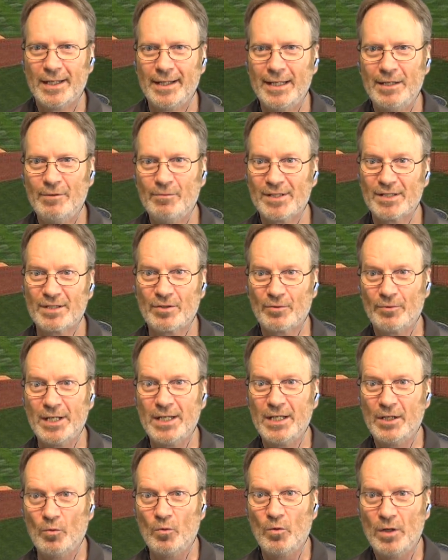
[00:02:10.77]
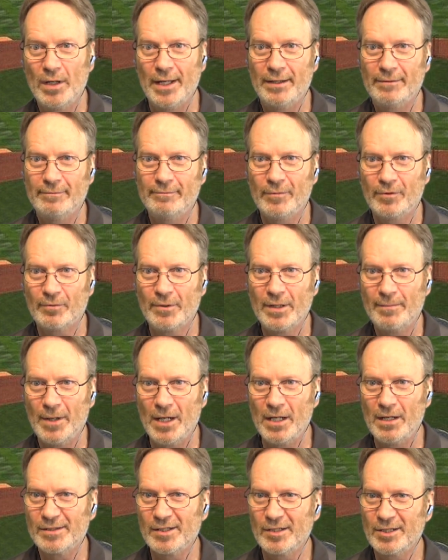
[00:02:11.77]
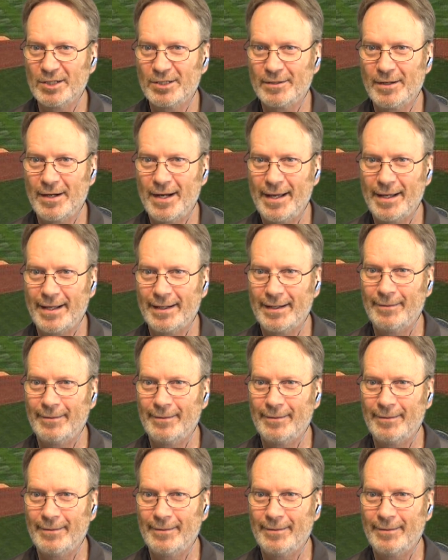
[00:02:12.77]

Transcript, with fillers: and he was three and one, three balls and a strike.